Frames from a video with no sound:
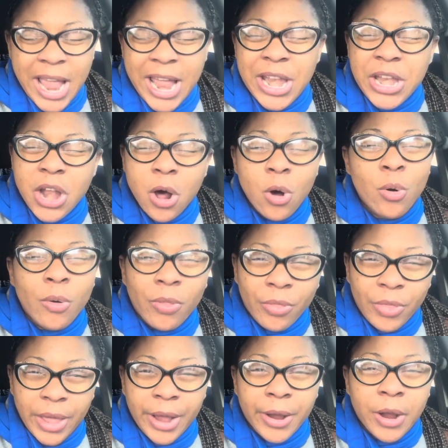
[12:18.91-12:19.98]
and know
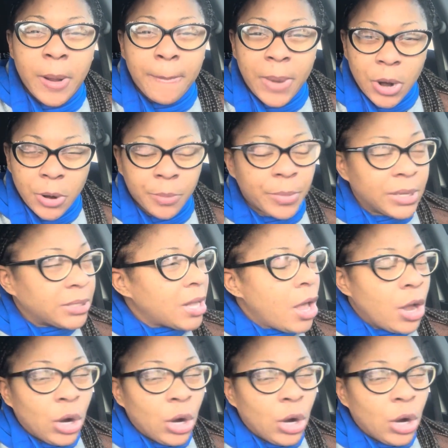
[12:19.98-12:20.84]
their purpose.